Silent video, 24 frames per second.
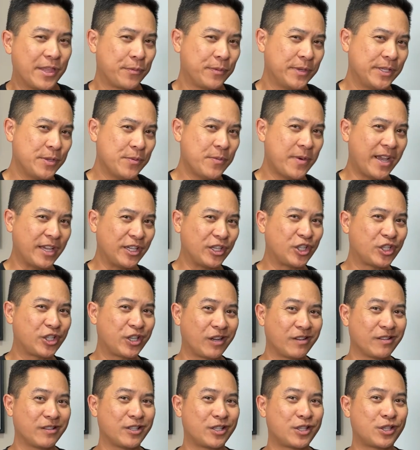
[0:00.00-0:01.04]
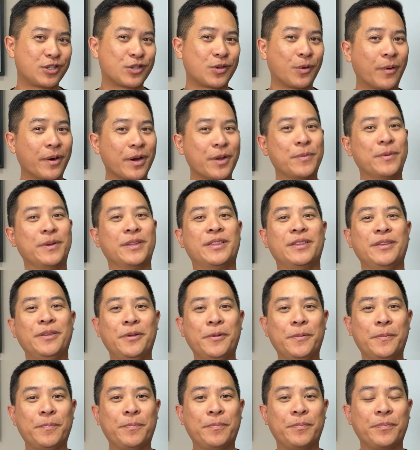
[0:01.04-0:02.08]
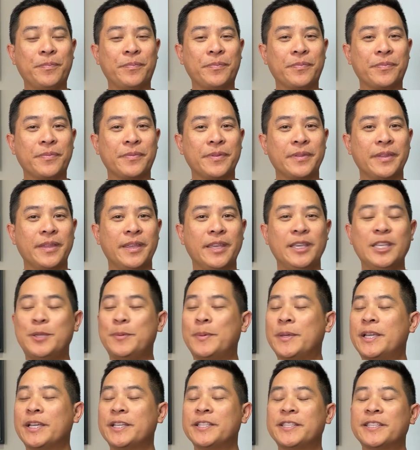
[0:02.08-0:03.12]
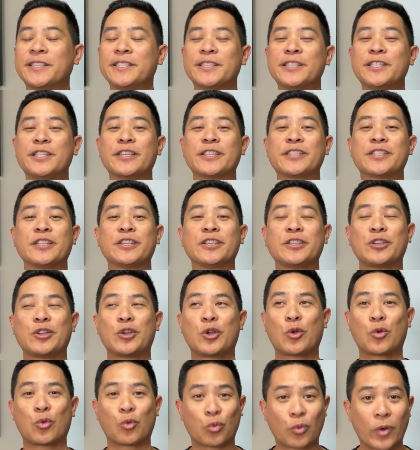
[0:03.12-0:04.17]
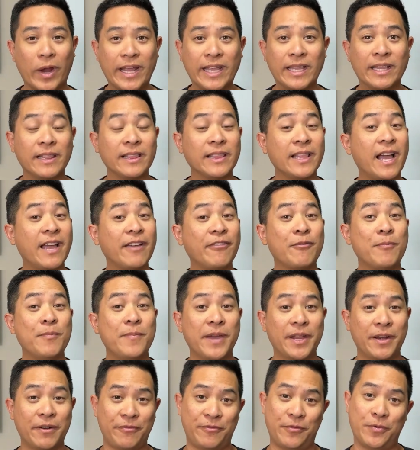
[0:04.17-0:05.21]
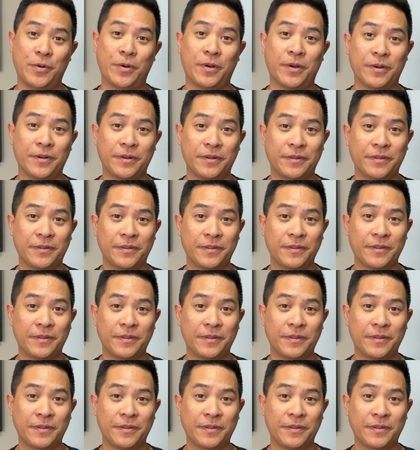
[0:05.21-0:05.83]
And the reason why I share this story with you is because this is just a great life metaphor.